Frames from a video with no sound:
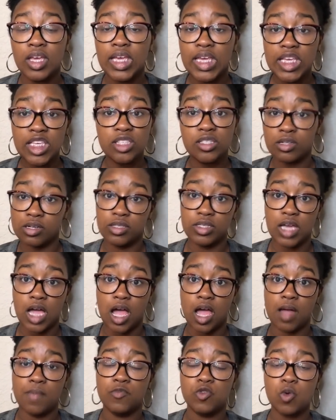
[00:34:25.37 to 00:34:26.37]
Eastern
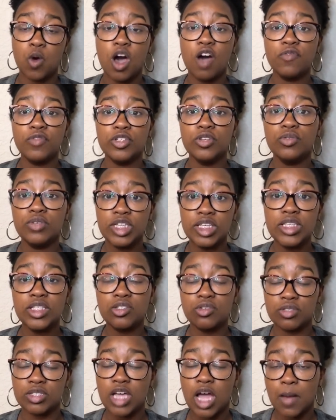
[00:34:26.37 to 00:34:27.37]
time, 12 noon
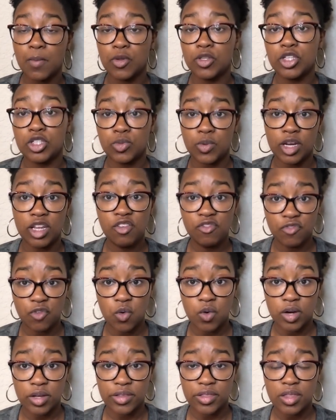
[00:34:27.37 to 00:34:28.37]
Eastern time on the
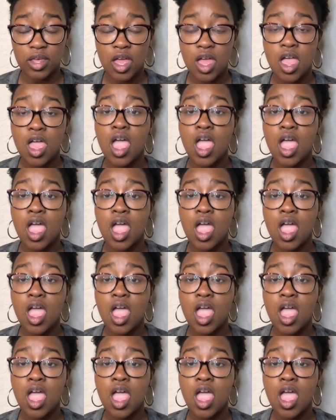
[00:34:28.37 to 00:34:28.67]
24th.